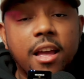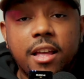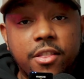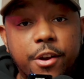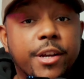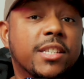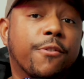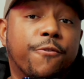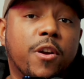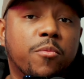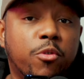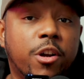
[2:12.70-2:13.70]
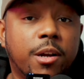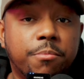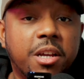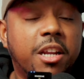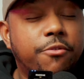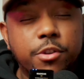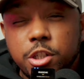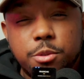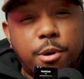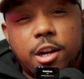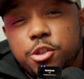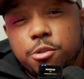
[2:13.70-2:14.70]
There is a firmware update if you just
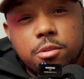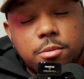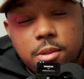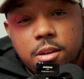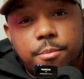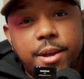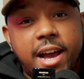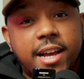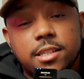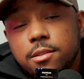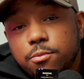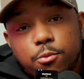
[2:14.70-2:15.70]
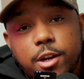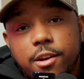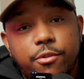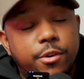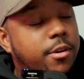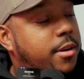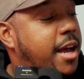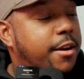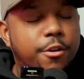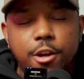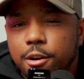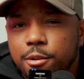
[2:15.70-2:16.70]
bought yours within the past, whatever, I
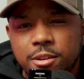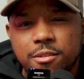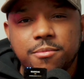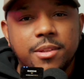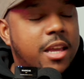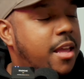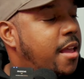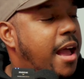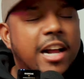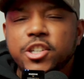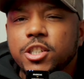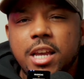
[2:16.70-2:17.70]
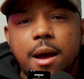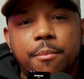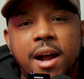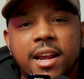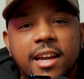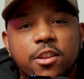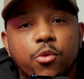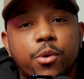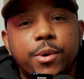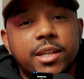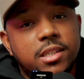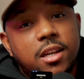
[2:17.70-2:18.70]
don't know. I just got mine like 3
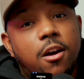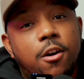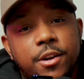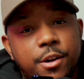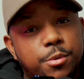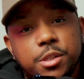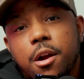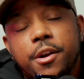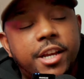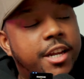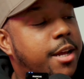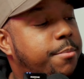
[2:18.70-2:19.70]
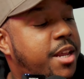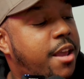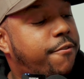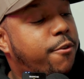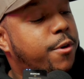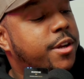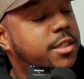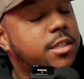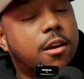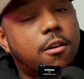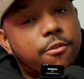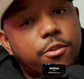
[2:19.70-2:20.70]
weeks ago and there was already an update for it.
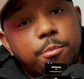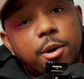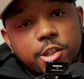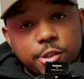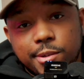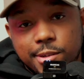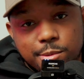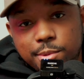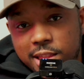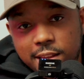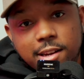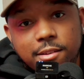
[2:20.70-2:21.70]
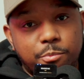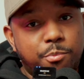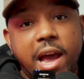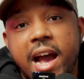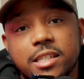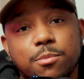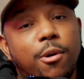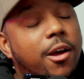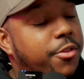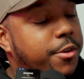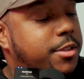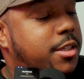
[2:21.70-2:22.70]
So if you bought yours within the past
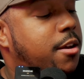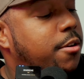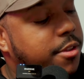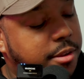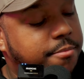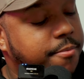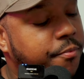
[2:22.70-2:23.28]
month or so, then